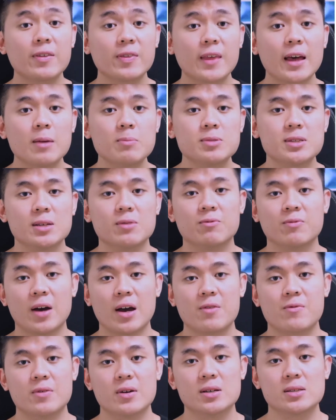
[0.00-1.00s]
times in
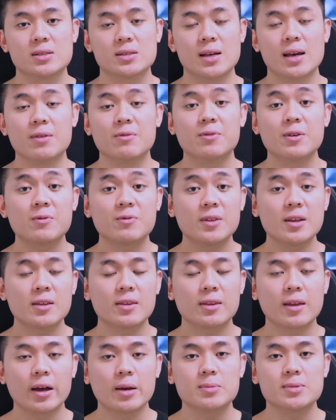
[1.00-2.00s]
5 years and
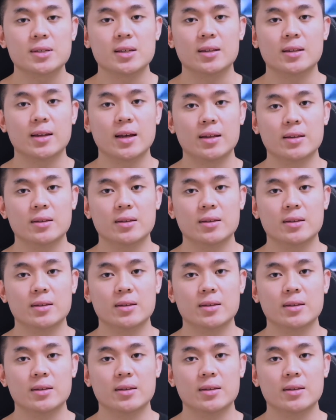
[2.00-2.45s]
15 times in 10